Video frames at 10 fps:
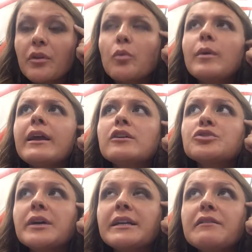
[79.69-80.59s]
We are
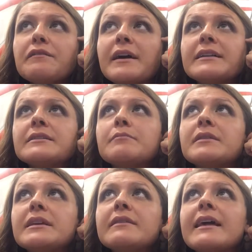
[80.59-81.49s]
trying to find
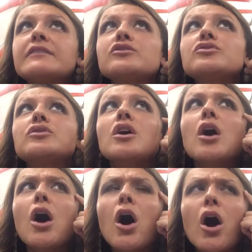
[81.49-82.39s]
something that's
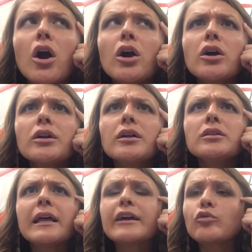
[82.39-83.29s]
hard
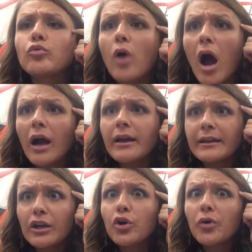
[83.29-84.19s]
like a rock
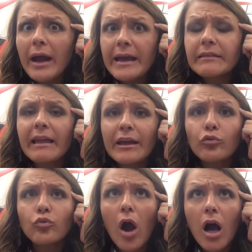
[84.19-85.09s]
and gray like
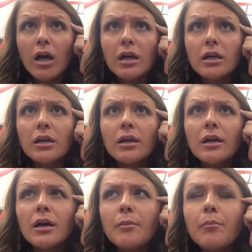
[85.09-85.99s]
rock,
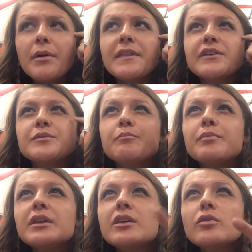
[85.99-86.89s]
but there's
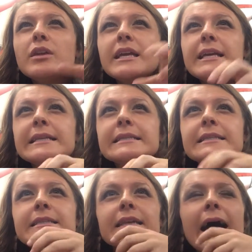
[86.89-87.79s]
beauty
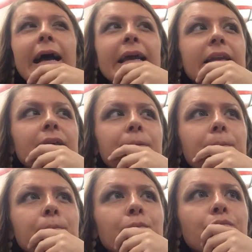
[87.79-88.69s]
inside.
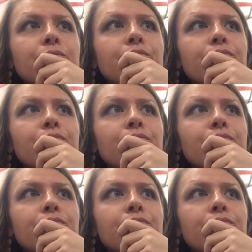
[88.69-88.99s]
I